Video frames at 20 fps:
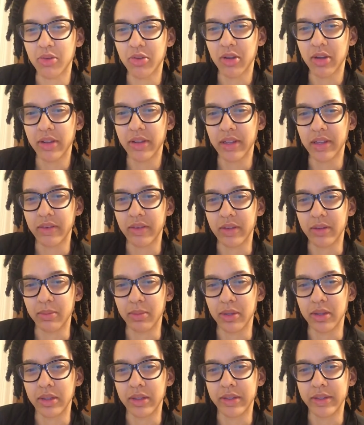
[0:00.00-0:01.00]
trying to think about
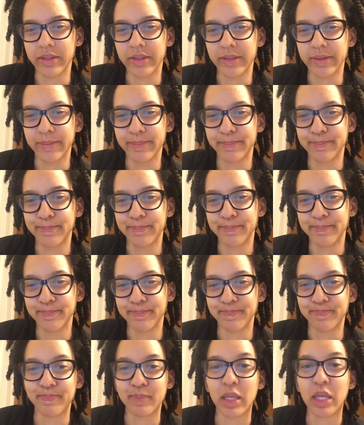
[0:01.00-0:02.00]
this.
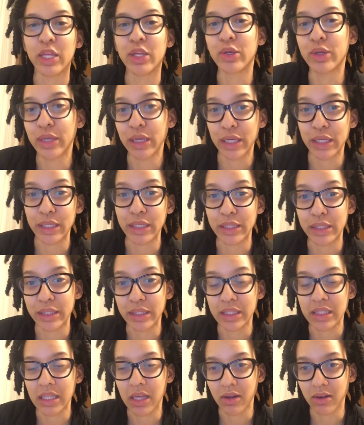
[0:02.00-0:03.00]
You can edit
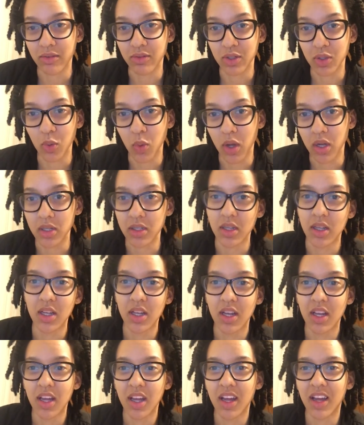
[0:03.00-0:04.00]
this however you
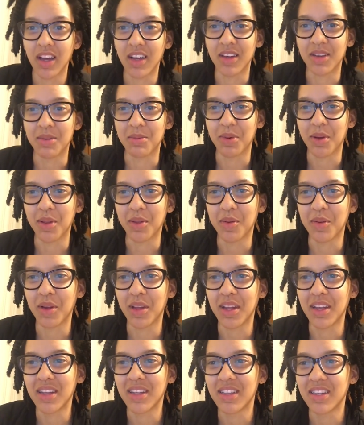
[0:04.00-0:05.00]
want, by the
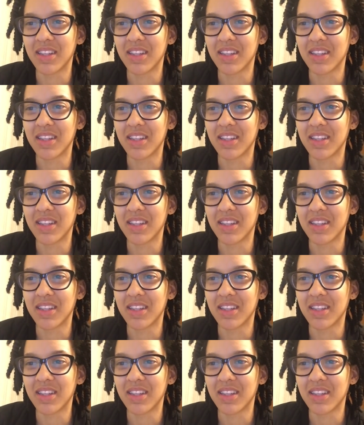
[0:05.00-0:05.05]
way.